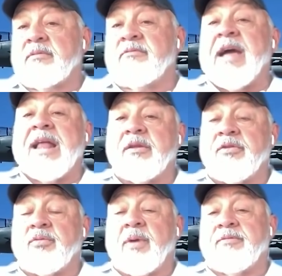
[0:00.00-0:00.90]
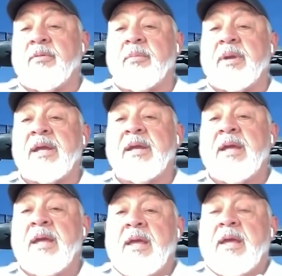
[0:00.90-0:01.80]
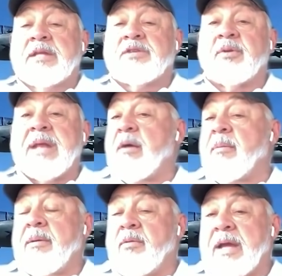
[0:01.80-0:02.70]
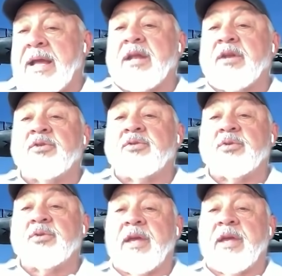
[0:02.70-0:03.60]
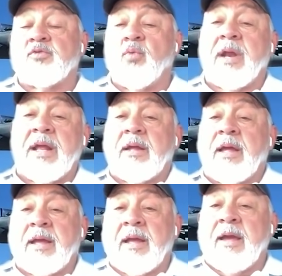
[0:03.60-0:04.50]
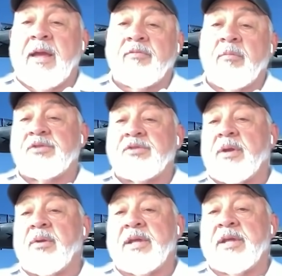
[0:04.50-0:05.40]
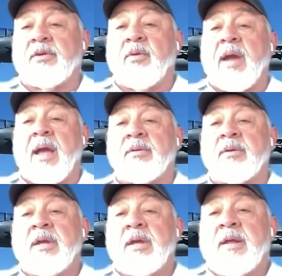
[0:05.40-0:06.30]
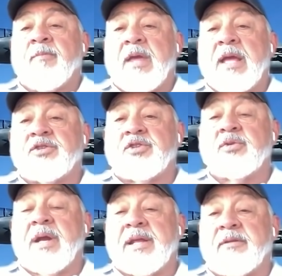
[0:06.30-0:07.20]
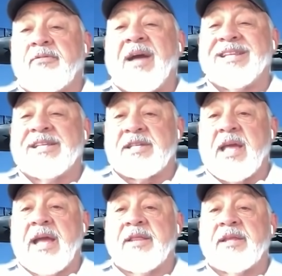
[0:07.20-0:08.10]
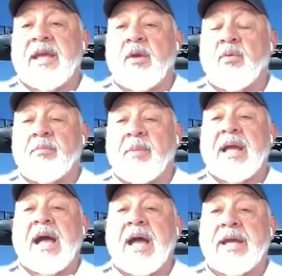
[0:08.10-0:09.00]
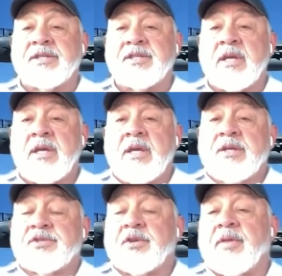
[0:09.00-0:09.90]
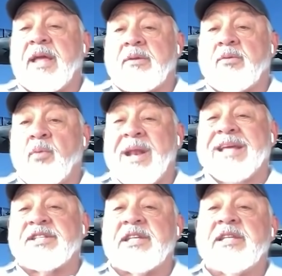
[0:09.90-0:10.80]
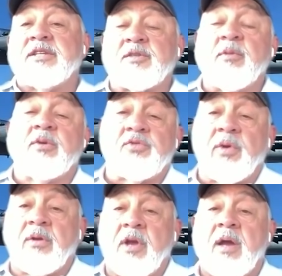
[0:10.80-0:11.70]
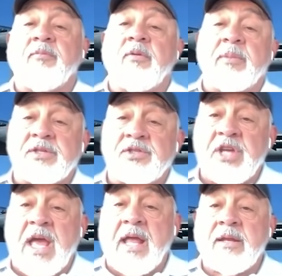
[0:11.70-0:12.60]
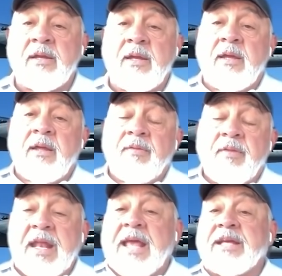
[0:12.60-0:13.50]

valid threat for me. And so now I got to do two things. One, I, I, I have to make sure I don't hit the ground. And two, I need to find this guy in the air with my eyes, so that when I see the smoke trail come from his jet, then I